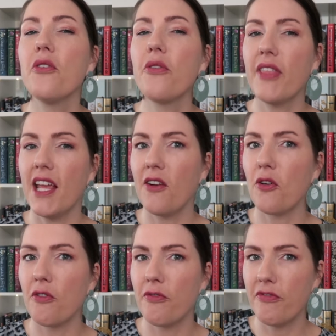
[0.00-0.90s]
you think
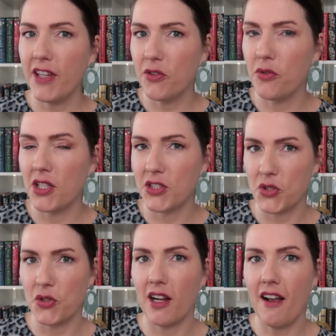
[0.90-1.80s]
or feel a
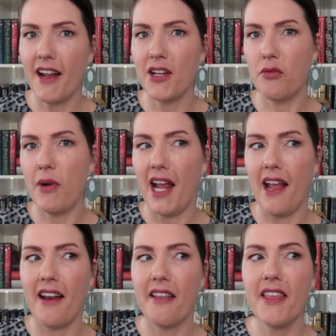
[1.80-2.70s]
certain kind of way.
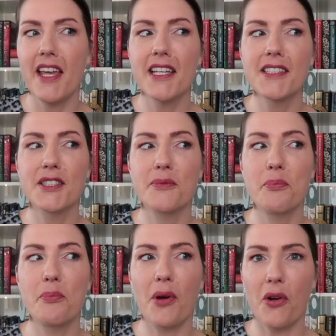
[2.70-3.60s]
And I think it's
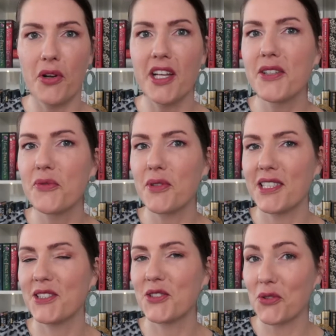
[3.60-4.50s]
brilliant
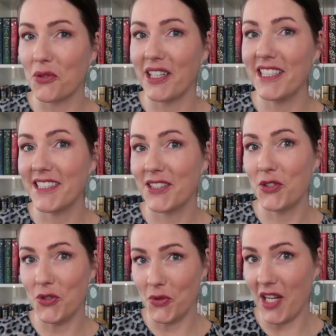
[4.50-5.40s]
when stories
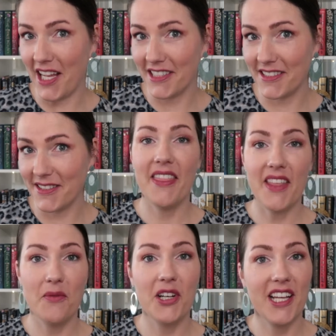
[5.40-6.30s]
do that. And
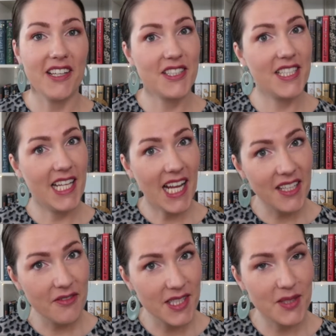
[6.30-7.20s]
then when I got to the
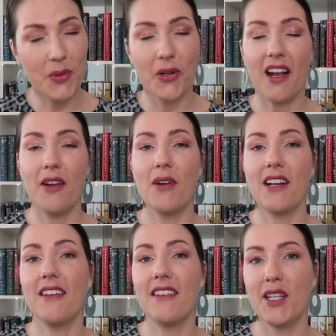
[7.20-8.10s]
end of this book, I
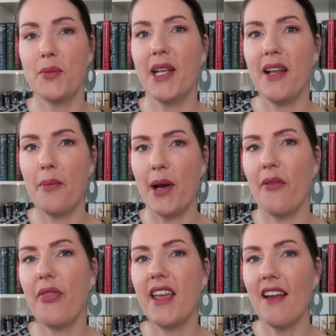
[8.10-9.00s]
read a little bit
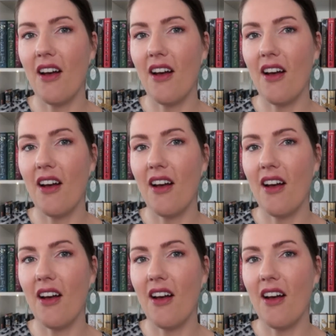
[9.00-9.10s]
about the